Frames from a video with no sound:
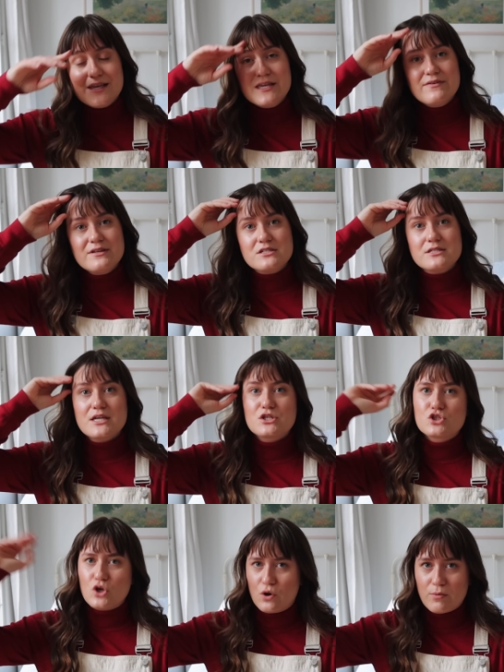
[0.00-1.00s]
Even just like
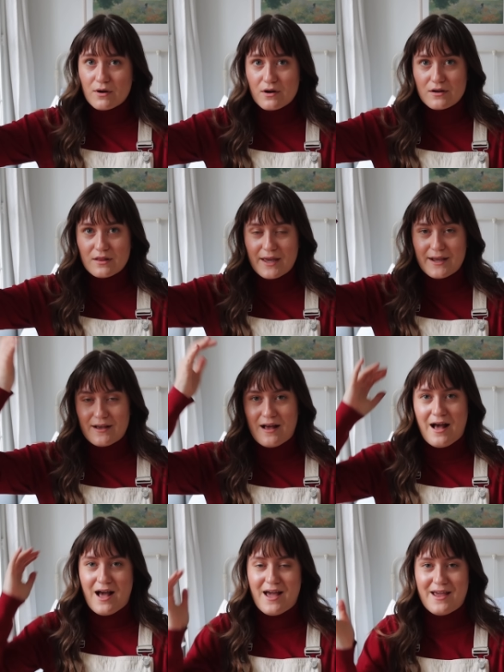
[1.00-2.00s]
sober, like
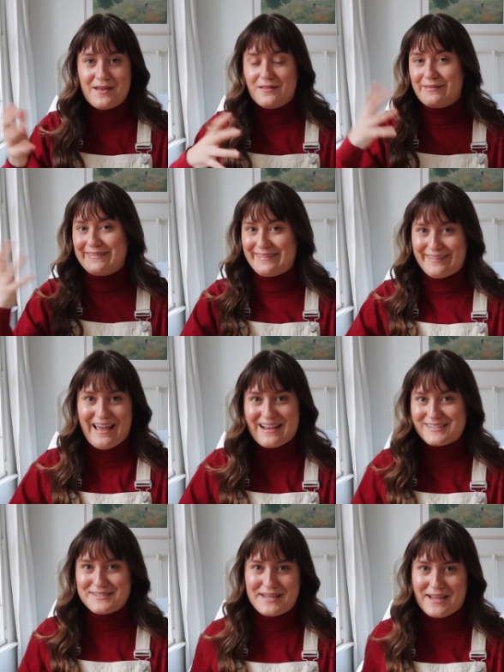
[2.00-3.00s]
I
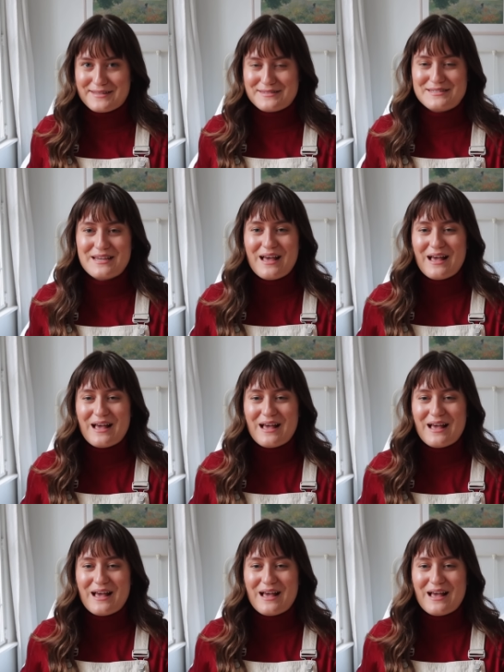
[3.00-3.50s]
like to dance.